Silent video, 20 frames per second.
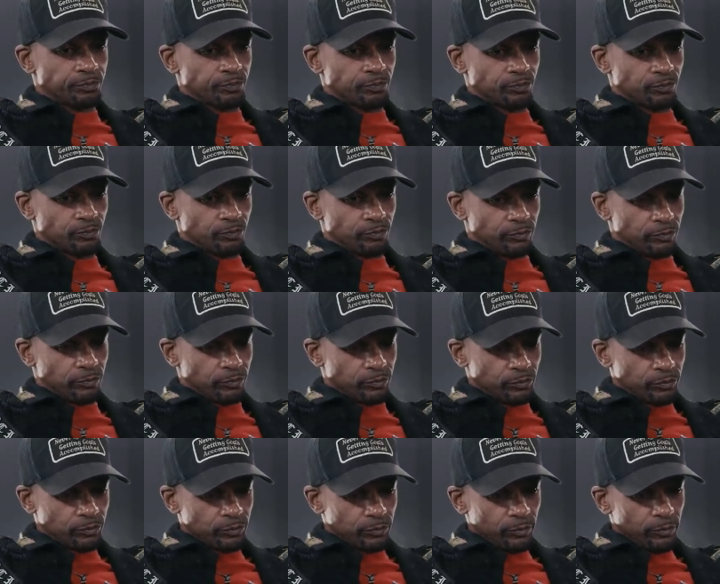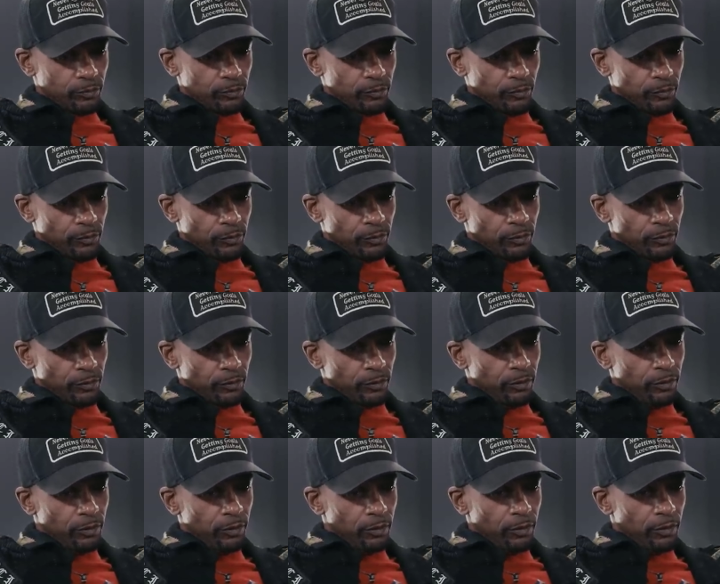
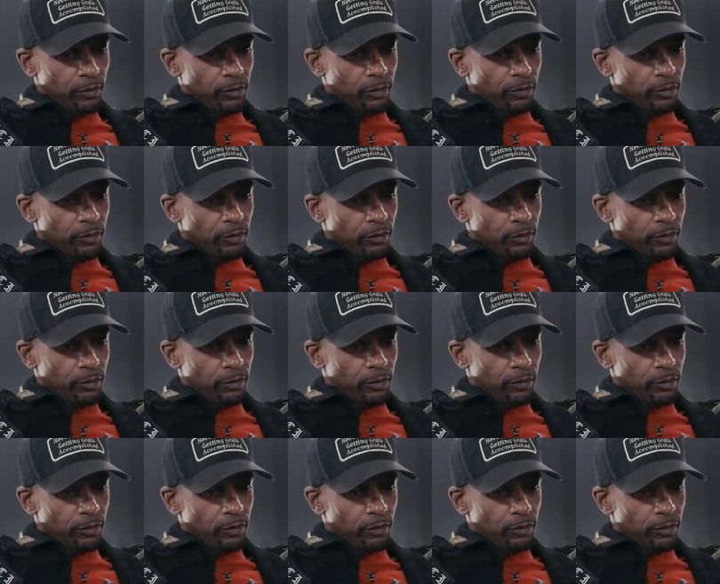(no one is talking)